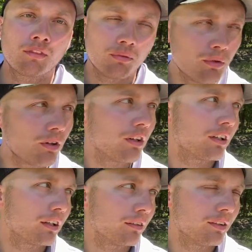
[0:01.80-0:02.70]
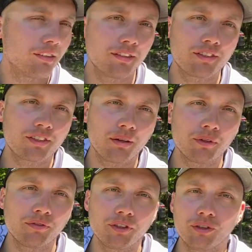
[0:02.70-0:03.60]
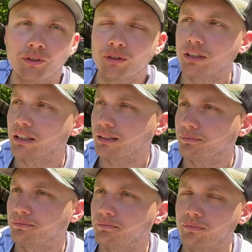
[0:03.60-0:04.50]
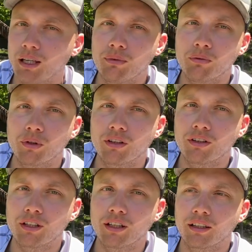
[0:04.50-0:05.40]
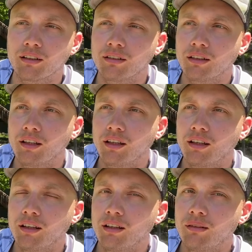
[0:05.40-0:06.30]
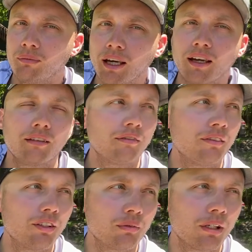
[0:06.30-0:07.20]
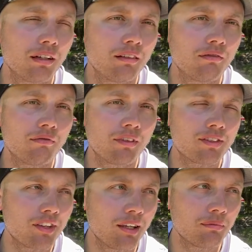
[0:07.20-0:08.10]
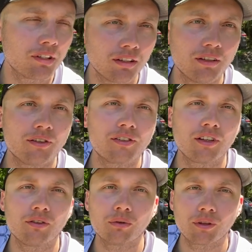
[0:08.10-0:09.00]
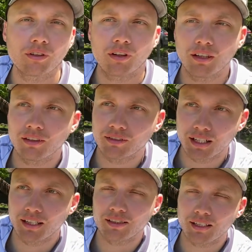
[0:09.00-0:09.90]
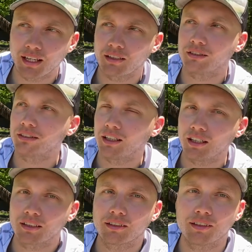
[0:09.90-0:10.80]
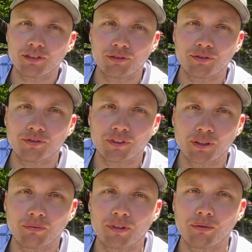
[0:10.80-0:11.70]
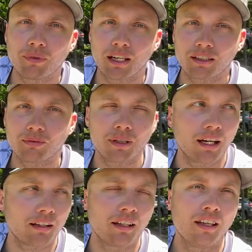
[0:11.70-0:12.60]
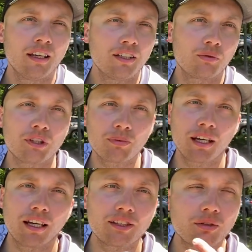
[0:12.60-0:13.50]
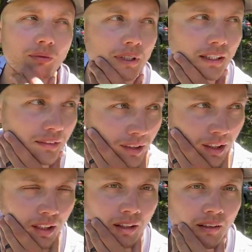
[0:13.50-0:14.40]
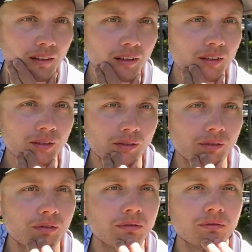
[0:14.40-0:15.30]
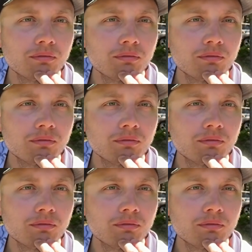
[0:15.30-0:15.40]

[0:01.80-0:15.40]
Good morning. Some of you um, may be wondering, Matt, you're wearing the same clothes that you were in the last tackle talk. Did you film them back to back? To which my answer would be, no.